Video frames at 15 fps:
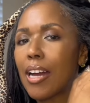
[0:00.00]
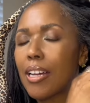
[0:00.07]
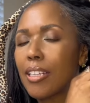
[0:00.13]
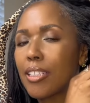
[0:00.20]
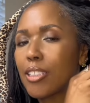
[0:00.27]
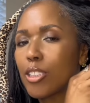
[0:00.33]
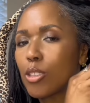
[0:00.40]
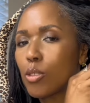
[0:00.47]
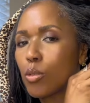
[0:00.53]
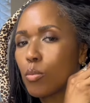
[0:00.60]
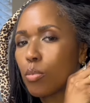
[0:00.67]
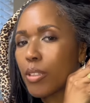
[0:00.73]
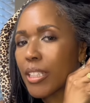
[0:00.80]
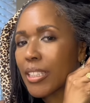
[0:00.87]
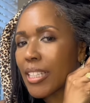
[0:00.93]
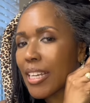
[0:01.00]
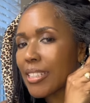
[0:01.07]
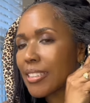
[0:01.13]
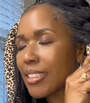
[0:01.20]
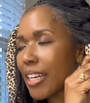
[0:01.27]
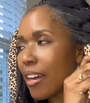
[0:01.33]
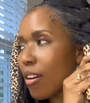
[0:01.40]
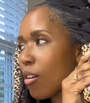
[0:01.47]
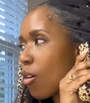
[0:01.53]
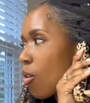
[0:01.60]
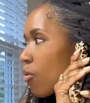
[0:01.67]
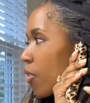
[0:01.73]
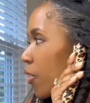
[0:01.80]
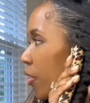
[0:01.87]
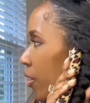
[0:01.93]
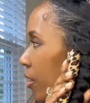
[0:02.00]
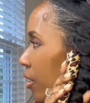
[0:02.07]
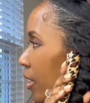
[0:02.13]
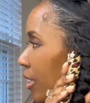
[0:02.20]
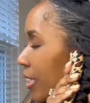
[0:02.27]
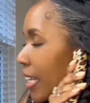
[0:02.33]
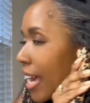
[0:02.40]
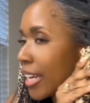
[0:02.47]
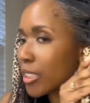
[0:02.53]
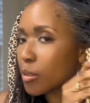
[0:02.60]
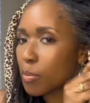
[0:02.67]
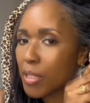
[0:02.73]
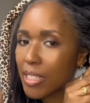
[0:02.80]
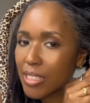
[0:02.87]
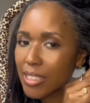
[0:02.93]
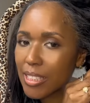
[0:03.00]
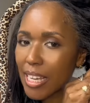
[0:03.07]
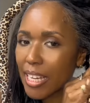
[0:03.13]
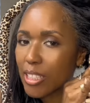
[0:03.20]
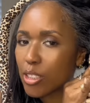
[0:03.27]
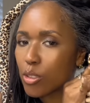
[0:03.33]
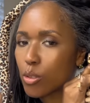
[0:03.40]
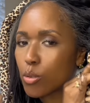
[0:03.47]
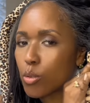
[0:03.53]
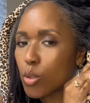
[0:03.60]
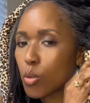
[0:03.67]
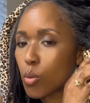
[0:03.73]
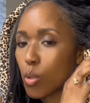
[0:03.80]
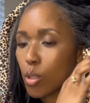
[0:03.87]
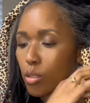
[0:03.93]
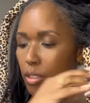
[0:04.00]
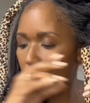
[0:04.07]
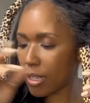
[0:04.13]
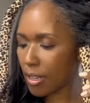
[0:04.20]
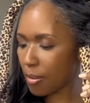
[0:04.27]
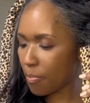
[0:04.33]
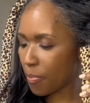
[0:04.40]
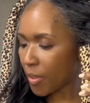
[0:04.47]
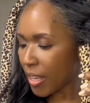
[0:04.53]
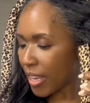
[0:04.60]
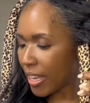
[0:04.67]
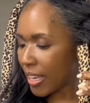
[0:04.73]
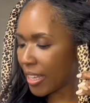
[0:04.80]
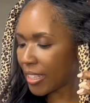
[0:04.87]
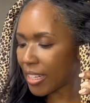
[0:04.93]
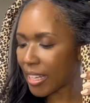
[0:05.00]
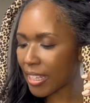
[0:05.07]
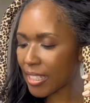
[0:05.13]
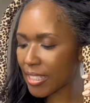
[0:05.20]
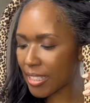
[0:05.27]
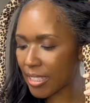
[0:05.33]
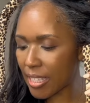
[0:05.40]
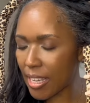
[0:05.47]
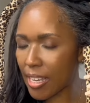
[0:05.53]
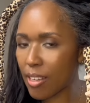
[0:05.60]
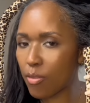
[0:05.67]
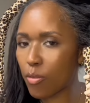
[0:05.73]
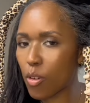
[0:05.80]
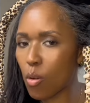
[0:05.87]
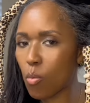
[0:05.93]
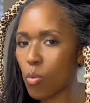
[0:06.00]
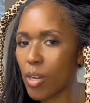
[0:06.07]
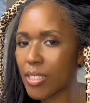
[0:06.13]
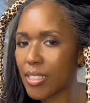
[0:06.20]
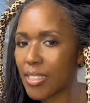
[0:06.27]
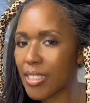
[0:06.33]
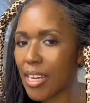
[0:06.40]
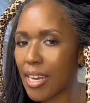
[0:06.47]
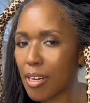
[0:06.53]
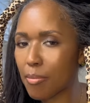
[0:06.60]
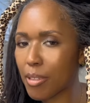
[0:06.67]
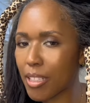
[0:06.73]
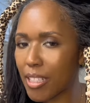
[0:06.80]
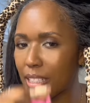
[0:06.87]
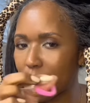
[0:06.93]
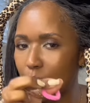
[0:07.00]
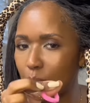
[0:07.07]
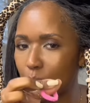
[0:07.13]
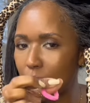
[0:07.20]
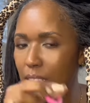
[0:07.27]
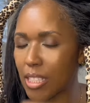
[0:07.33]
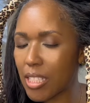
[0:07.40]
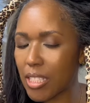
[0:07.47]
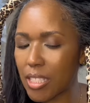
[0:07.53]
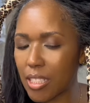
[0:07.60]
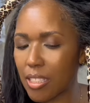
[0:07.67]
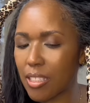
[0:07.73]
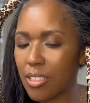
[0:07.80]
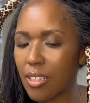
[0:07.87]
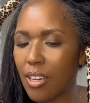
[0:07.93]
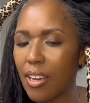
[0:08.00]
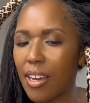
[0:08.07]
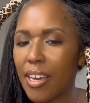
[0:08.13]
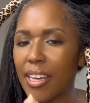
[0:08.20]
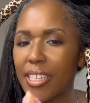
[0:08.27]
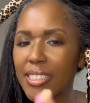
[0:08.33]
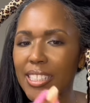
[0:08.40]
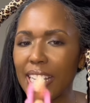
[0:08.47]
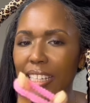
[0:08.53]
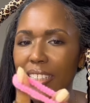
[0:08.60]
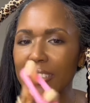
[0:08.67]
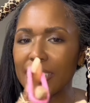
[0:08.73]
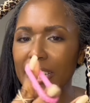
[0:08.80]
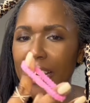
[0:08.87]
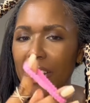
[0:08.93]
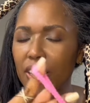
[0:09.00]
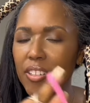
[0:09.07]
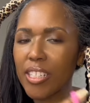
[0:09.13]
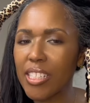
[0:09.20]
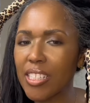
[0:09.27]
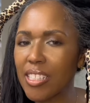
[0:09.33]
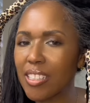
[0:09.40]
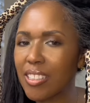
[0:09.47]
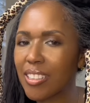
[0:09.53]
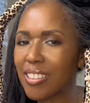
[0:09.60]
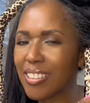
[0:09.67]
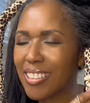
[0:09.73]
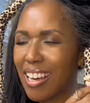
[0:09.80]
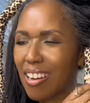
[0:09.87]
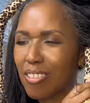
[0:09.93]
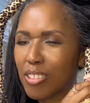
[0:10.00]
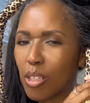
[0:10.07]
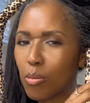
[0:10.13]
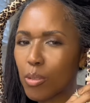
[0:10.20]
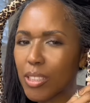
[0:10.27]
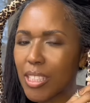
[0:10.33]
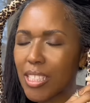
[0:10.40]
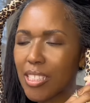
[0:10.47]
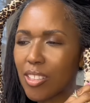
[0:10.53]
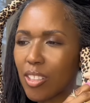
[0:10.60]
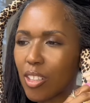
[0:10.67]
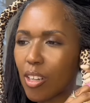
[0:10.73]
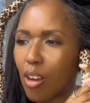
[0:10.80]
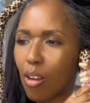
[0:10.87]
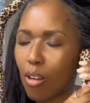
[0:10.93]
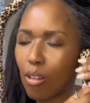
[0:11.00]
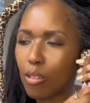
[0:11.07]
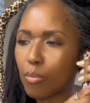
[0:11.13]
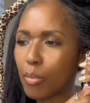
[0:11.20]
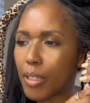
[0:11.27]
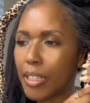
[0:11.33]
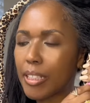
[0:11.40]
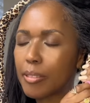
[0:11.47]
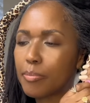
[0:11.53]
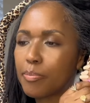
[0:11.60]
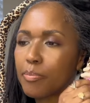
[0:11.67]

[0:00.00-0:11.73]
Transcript: you bring that down over the last piece that you twirled up. And like I said, for one side, I'm going to use this. It's like a terry. I don't know what these are called, but